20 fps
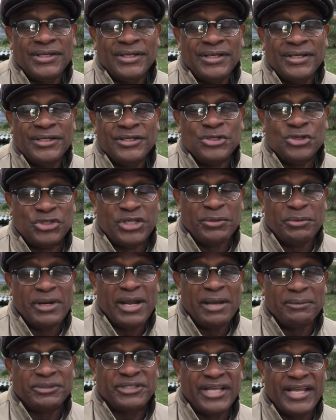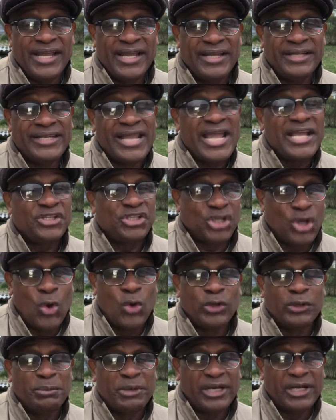You see what I'm saying? They
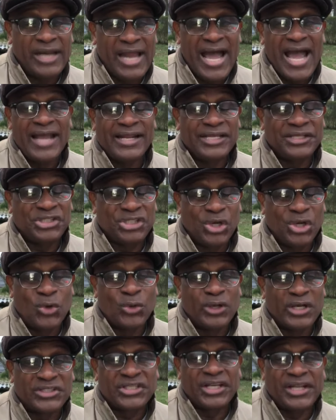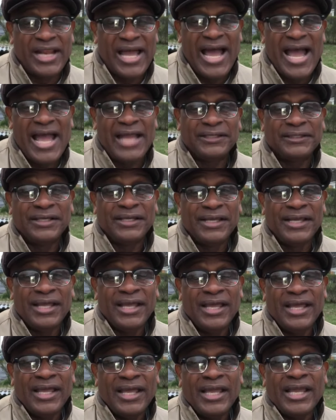showed them a lot. It showed us a lot.
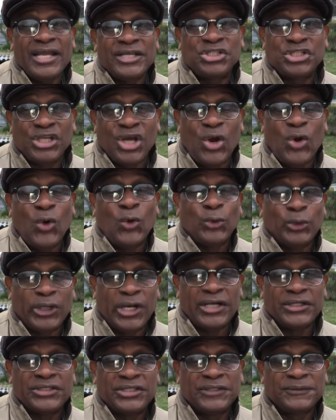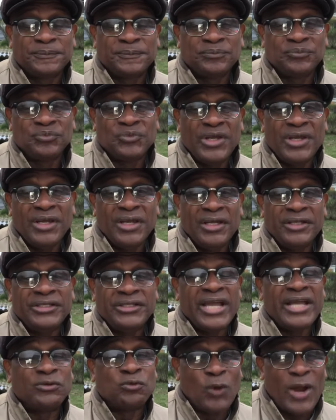It showed us
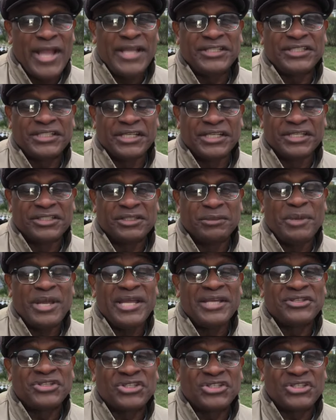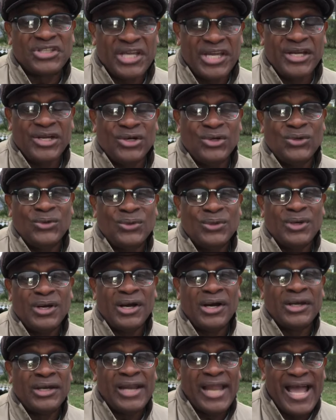that racism is still
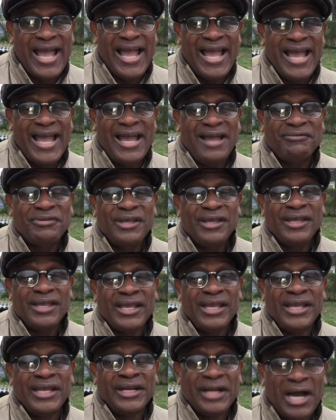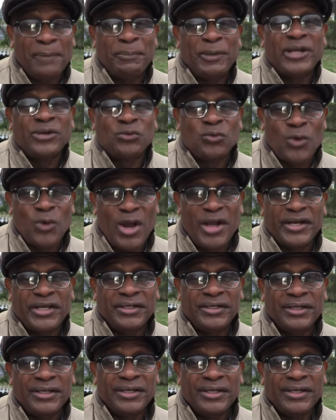alive and up and
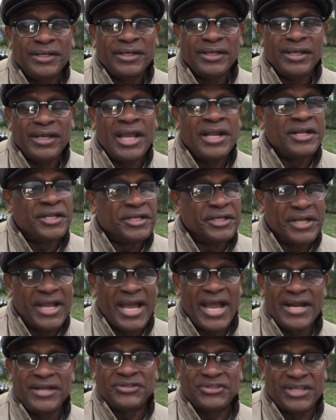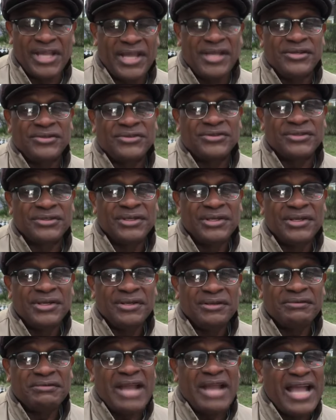running in the United States.
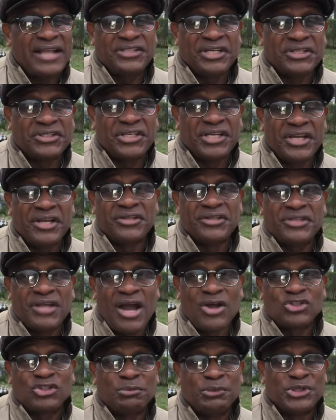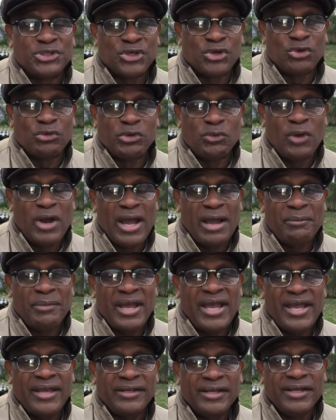Not just here in Charleston, Missouri, where I'm
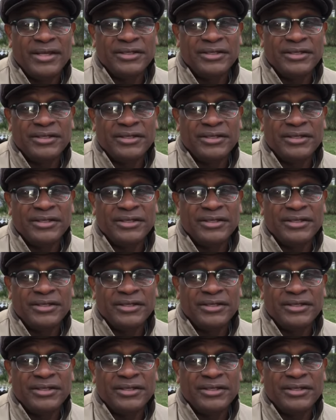at.